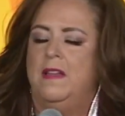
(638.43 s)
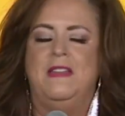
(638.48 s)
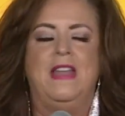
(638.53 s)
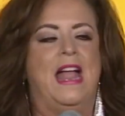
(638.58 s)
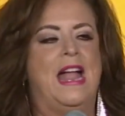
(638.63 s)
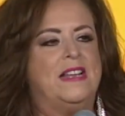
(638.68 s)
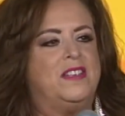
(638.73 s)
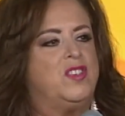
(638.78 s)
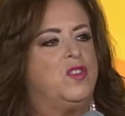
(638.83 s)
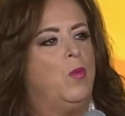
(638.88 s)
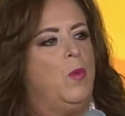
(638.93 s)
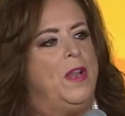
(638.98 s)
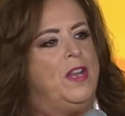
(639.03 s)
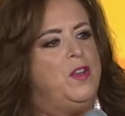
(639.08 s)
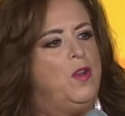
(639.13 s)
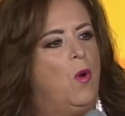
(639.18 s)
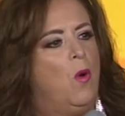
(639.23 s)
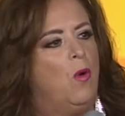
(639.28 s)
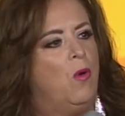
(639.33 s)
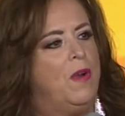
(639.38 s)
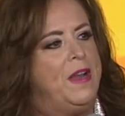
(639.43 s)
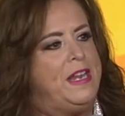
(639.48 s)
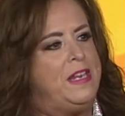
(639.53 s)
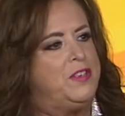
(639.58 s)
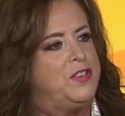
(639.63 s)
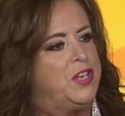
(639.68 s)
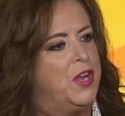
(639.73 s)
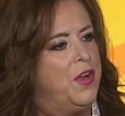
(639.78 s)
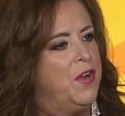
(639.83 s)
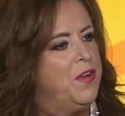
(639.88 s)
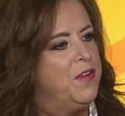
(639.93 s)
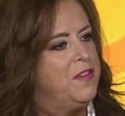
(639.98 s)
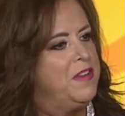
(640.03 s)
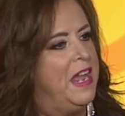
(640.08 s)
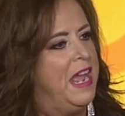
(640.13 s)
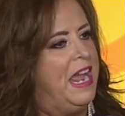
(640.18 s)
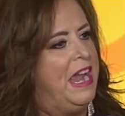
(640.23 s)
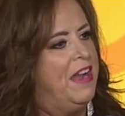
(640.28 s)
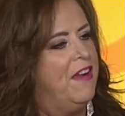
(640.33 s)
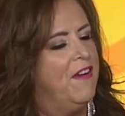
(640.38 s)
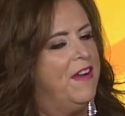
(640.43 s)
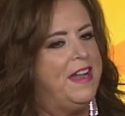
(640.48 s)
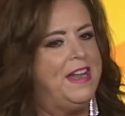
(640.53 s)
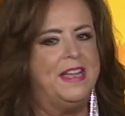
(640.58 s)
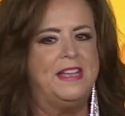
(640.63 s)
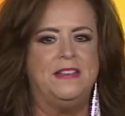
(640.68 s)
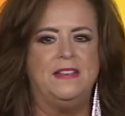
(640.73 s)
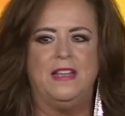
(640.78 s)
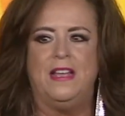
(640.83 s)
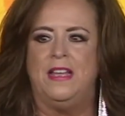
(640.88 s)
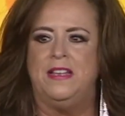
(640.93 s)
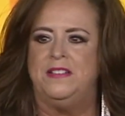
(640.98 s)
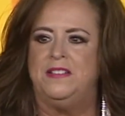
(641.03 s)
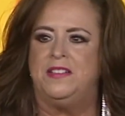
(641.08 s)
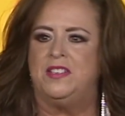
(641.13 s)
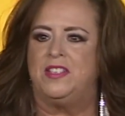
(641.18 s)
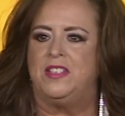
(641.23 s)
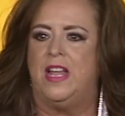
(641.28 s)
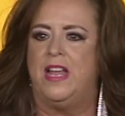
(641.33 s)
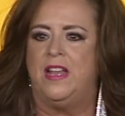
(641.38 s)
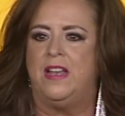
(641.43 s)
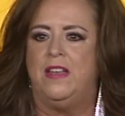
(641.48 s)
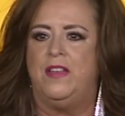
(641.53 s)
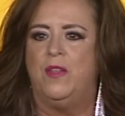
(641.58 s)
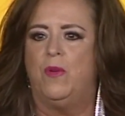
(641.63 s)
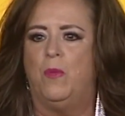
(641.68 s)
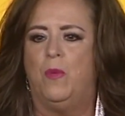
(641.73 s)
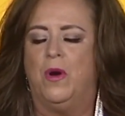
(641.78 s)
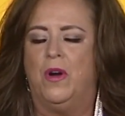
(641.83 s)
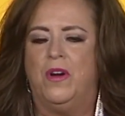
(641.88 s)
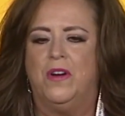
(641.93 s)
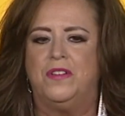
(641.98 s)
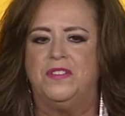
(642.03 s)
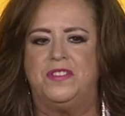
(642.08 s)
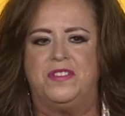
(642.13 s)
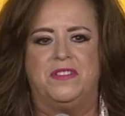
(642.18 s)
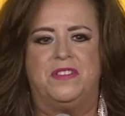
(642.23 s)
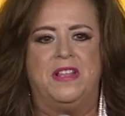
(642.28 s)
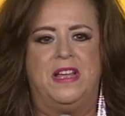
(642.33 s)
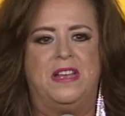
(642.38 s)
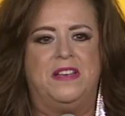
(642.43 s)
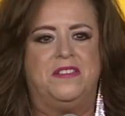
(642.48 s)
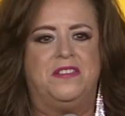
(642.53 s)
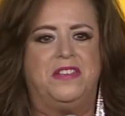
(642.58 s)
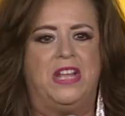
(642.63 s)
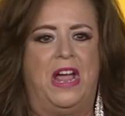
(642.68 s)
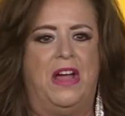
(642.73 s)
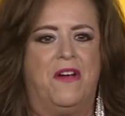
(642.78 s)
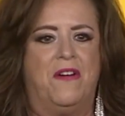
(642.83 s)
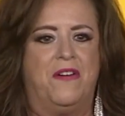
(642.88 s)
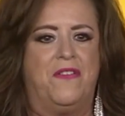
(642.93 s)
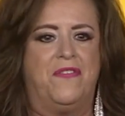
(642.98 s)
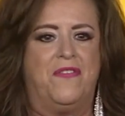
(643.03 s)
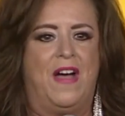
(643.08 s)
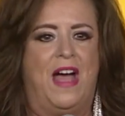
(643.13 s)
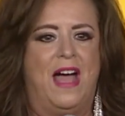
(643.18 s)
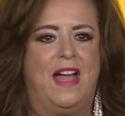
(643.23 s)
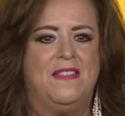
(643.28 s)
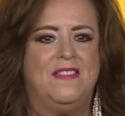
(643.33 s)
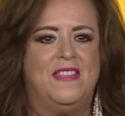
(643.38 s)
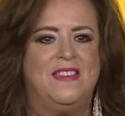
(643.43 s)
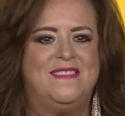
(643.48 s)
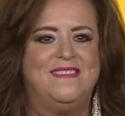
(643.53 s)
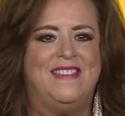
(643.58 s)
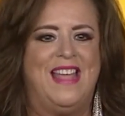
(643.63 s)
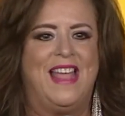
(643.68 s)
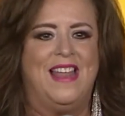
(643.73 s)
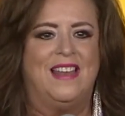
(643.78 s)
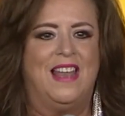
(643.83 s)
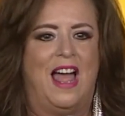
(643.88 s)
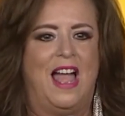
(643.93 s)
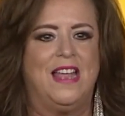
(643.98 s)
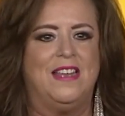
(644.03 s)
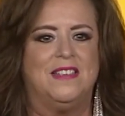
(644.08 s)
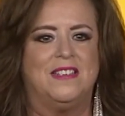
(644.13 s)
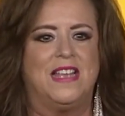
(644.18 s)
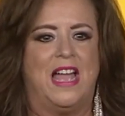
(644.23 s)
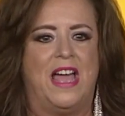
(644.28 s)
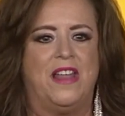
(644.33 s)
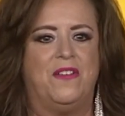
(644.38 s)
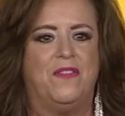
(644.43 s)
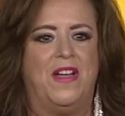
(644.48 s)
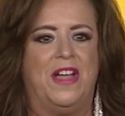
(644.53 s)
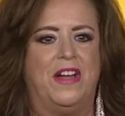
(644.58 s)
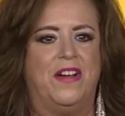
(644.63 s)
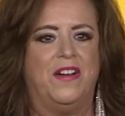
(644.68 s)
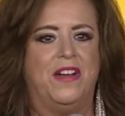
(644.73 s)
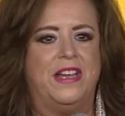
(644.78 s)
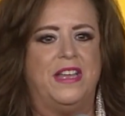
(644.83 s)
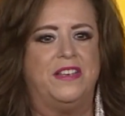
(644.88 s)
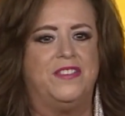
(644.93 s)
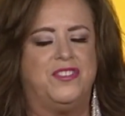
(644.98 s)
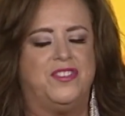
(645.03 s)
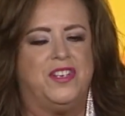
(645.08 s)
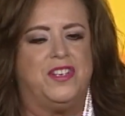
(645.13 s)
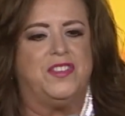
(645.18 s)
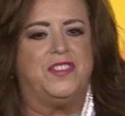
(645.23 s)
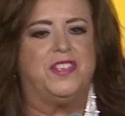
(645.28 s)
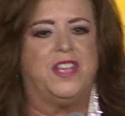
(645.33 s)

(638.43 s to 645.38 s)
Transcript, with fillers: And that's when Noreen turned to Harriet and said the words that terrified the daylights out of Harriet. She